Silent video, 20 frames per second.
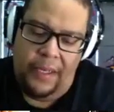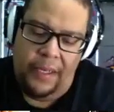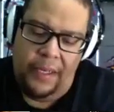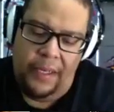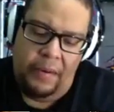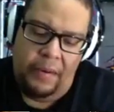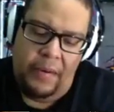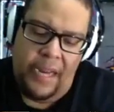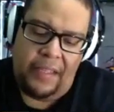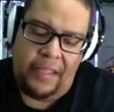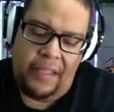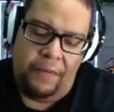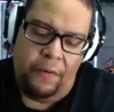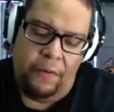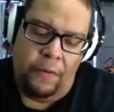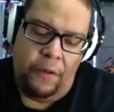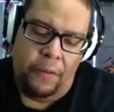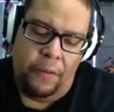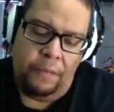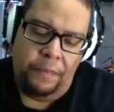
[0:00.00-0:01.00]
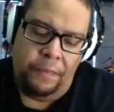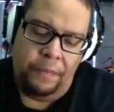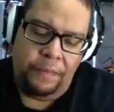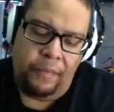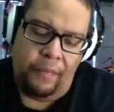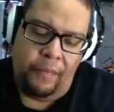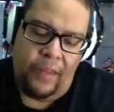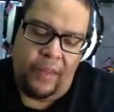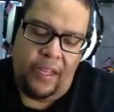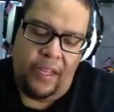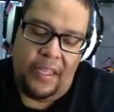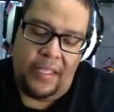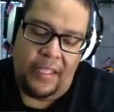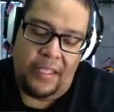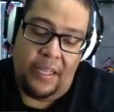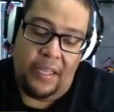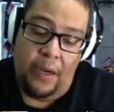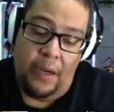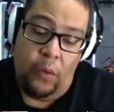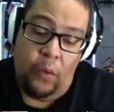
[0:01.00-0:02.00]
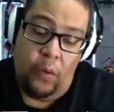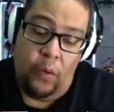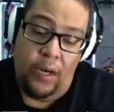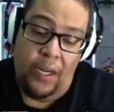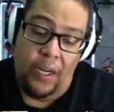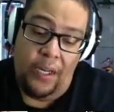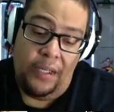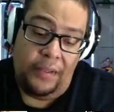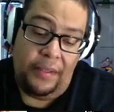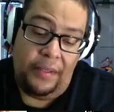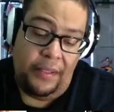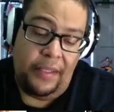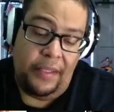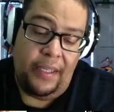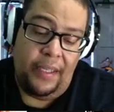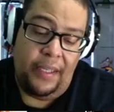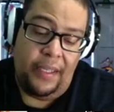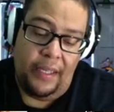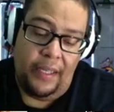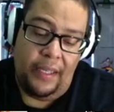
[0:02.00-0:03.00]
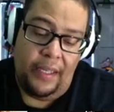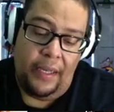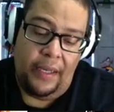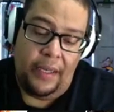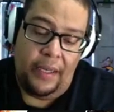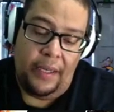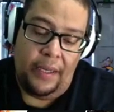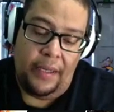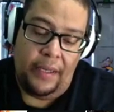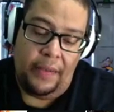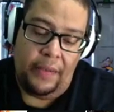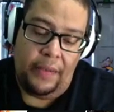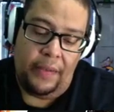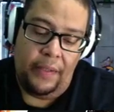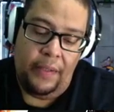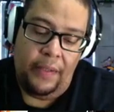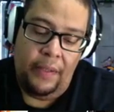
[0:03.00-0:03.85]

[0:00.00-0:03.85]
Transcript: next form is one that